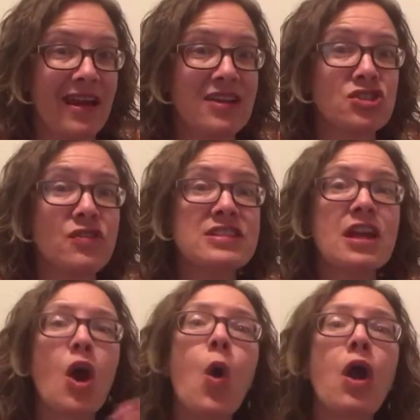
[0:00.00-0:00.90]
And so they
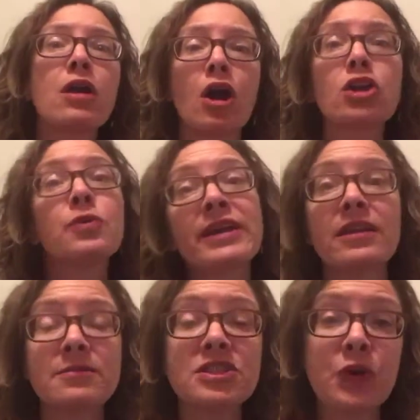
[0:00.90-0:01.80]
say, oh, our
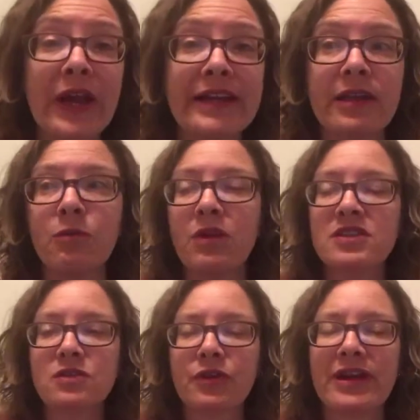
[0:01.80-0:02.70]
curriculum is accredited. Well,
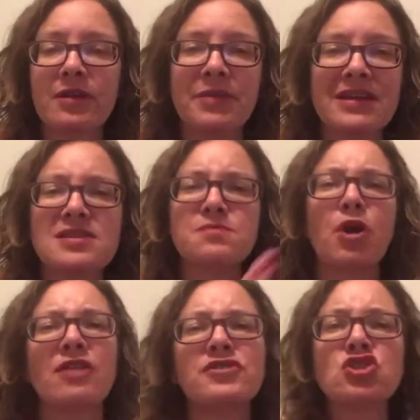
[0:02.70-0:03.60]
it's accredited because it's
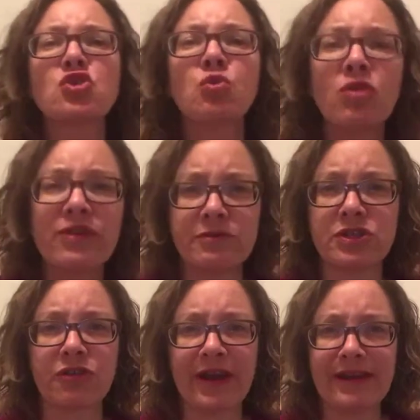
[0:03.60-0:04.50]
part of a school that was
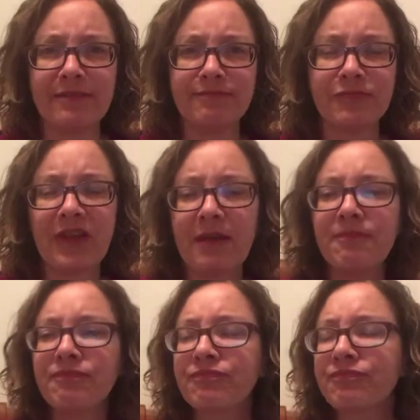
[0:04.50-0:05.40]
accredited, okay?